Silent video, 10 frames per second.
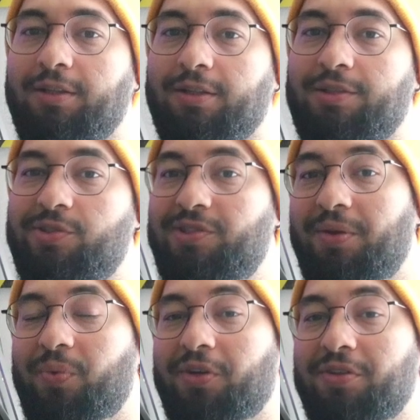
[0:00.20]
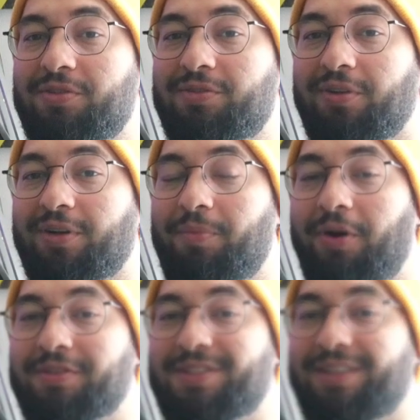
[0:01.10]
Today we're going to talk
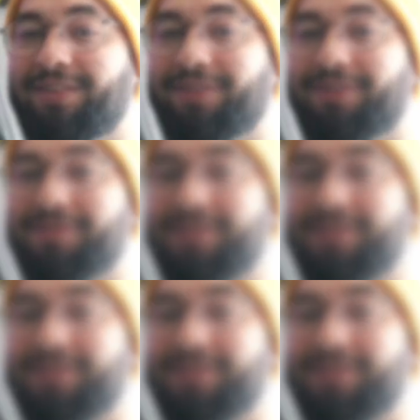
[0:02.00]
about singletons